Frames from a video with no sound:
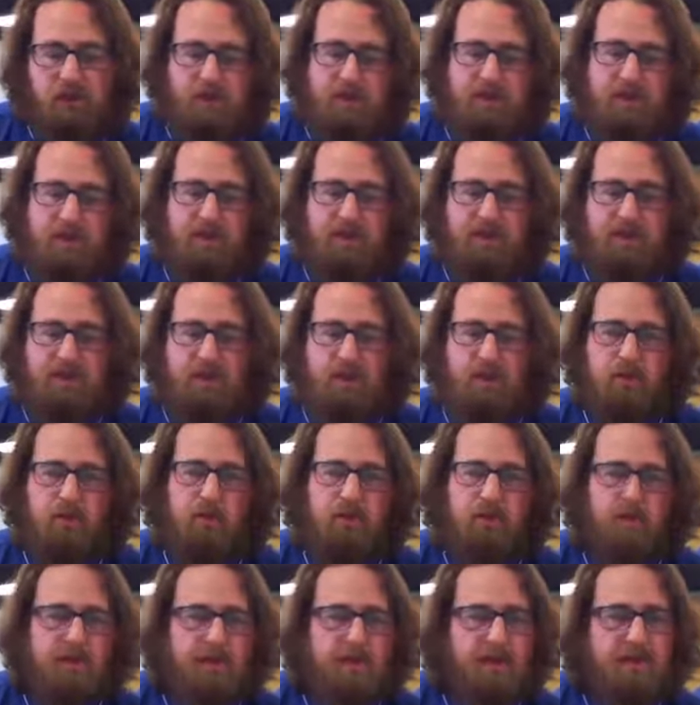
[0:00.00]
Try to start
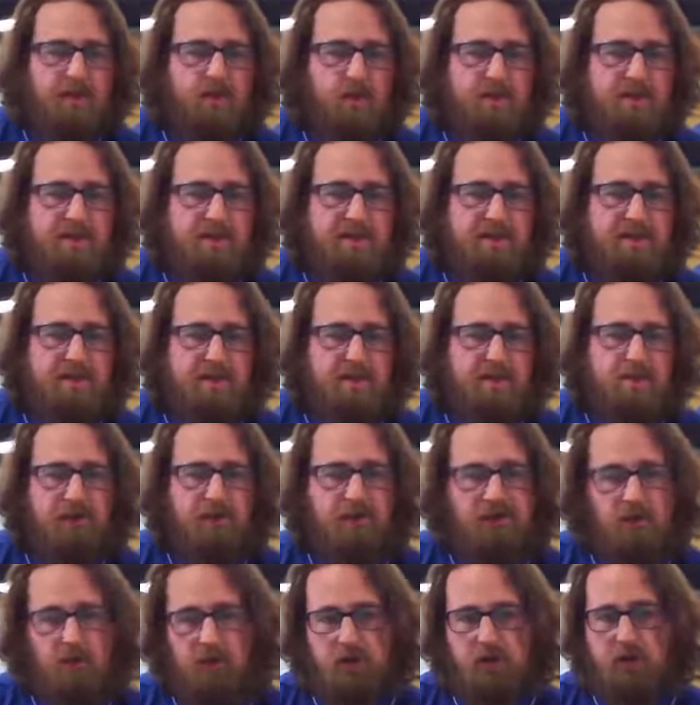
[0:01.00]
with light weights
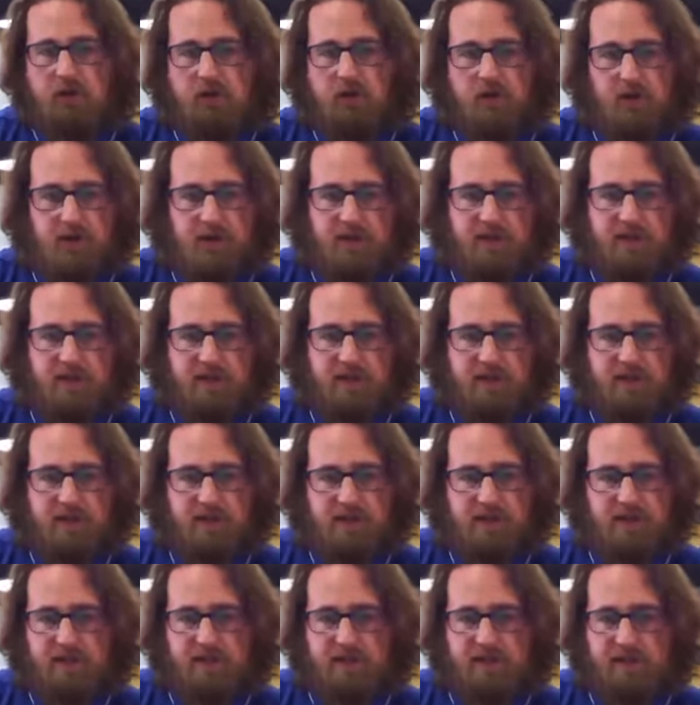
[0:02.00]
before you do any of those
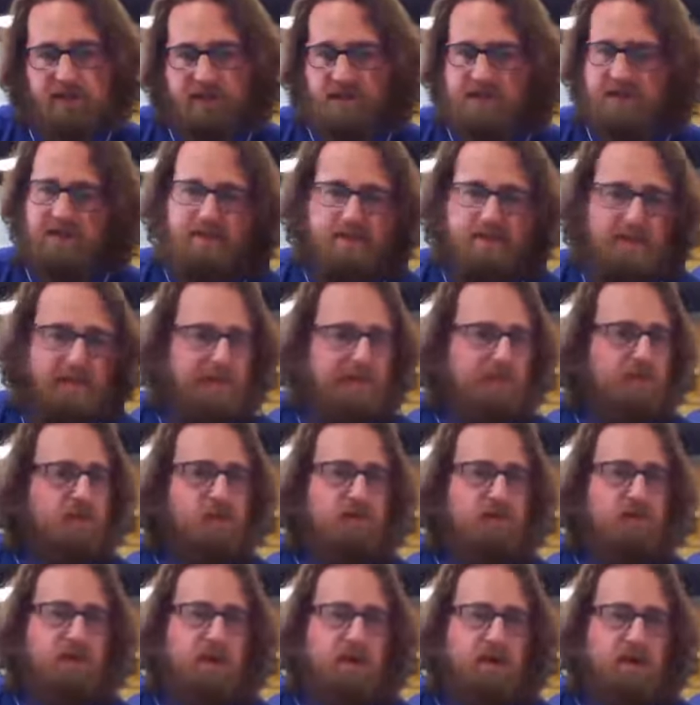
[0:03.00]
activities. That
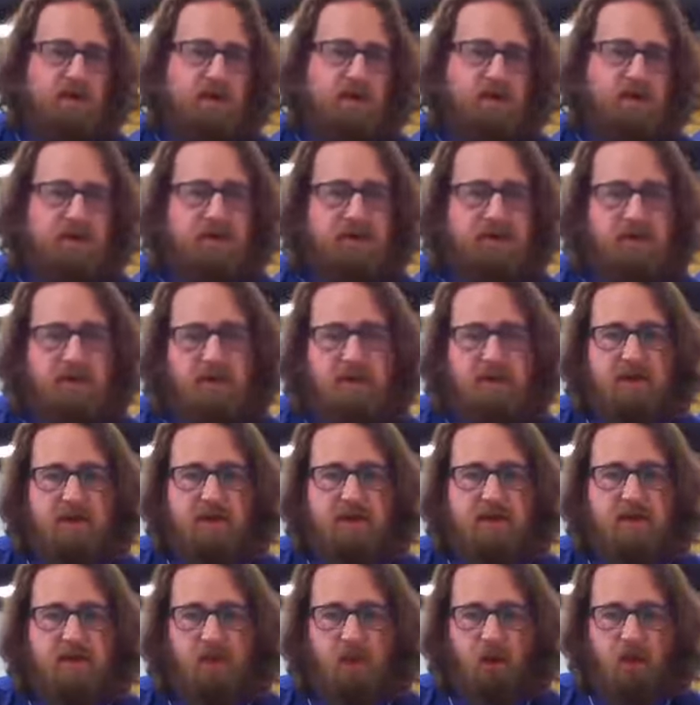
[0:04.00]
goes right along with
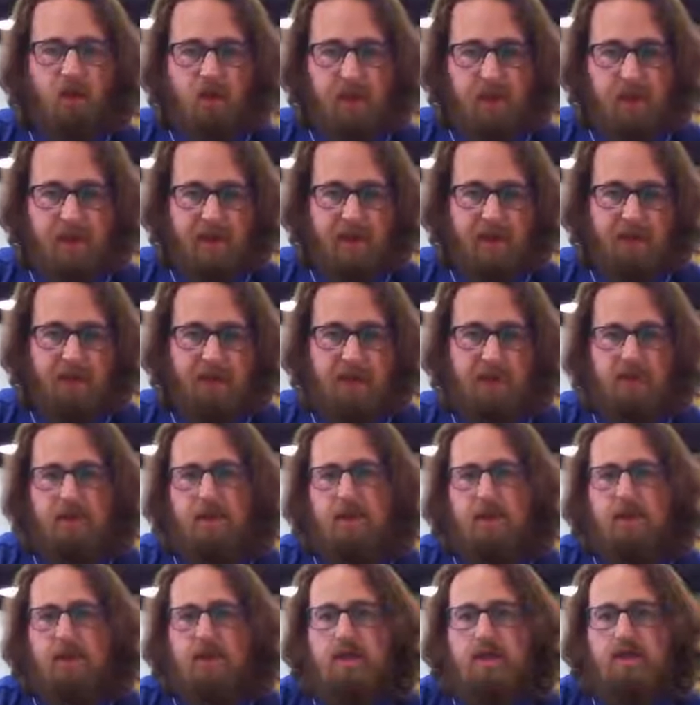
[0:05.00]
the warming up.
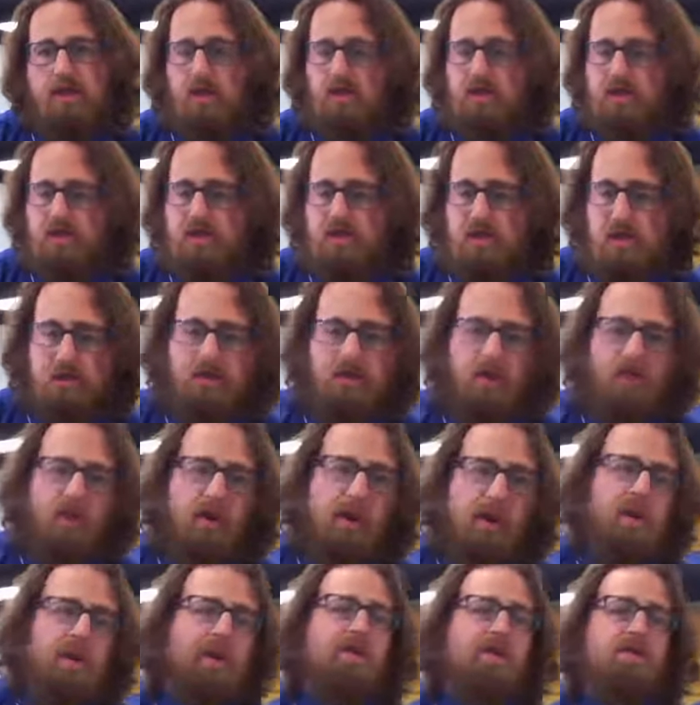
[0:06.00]
Don't jump
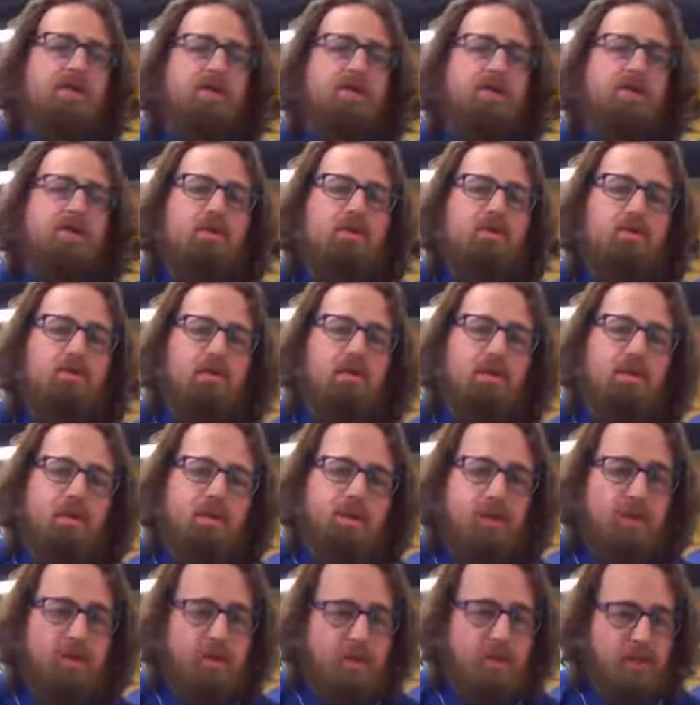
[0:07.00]
right into
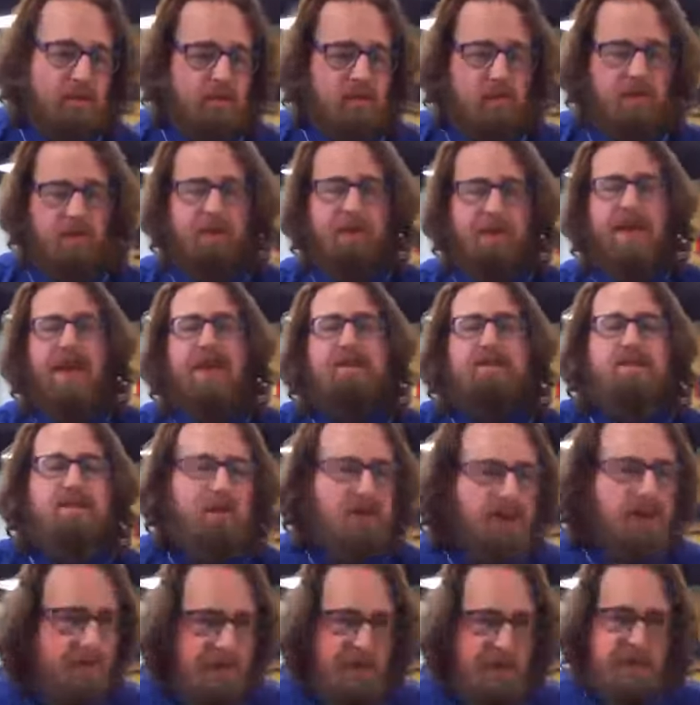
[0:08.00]
your max
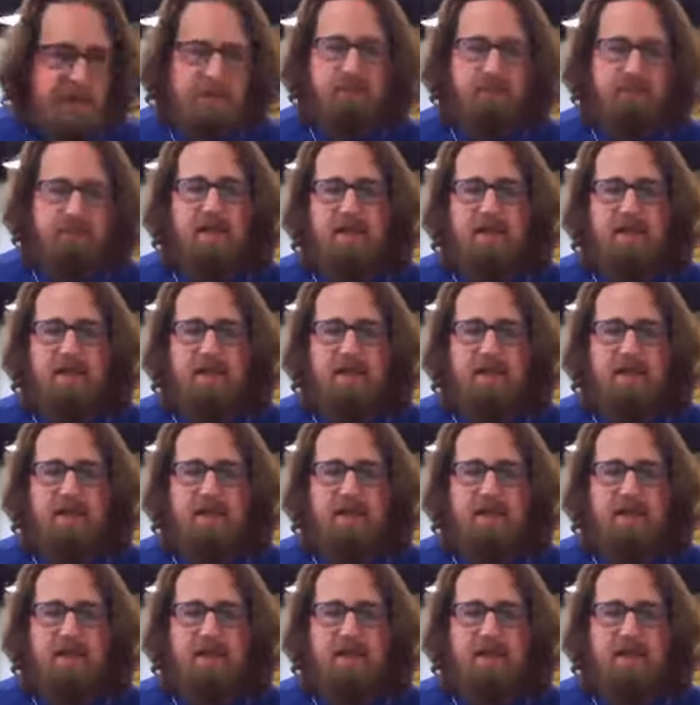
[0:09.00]
on the bench